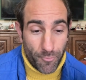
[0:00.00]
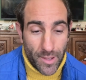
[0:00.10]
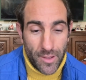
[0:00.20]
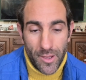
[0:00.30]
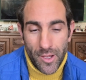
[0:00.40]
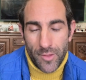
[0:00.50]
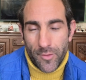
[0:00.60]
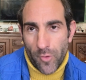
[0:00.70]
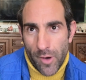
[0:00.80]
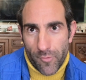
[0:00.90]
But
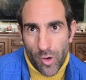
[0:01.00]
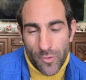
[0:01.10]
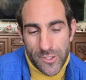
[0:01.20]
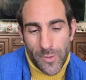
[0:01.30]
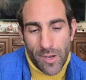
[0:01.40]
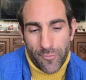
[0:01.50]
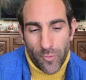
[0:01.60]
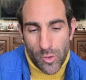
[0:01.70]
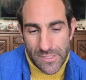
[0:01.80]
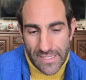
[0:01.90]
the 4 I've got, the
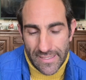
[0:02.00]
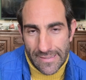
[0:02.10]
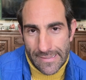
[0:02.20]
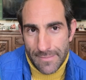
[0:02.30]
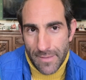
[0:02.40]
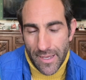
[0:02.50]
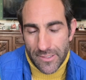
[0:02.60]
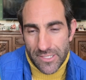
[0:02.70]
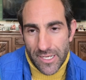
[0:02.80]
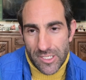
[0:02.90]
12.40
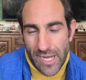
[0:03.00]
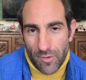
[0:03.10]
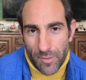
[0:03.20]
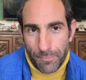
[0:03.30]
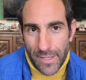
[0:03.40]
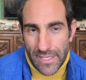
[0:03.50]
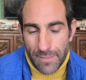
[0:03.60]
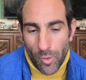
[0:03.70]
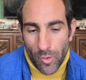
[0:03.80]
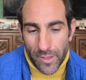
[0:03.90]
at Cheltenham, Peaky
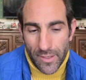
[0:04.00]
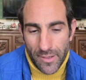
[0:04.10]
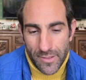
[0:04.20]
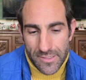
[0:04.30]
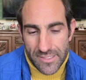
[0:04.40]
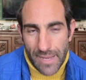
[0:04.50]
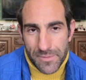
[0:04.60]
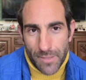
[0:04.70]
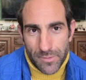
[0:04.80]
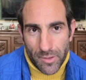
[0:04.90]
Boy,
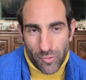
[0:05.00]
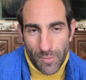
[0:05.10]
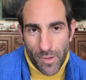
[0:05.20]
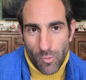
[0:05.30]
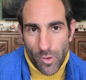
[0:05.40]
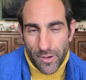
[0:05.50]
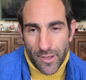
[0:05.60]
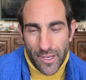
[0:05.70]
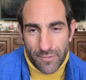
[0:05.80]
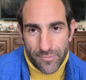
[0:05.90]
steps up to 3 mile,
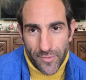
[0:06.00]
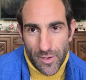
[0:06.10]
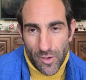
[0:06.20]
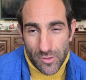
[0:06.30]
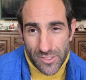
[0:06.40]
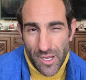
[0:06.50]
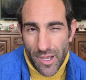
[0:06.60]
1.5 furlongs.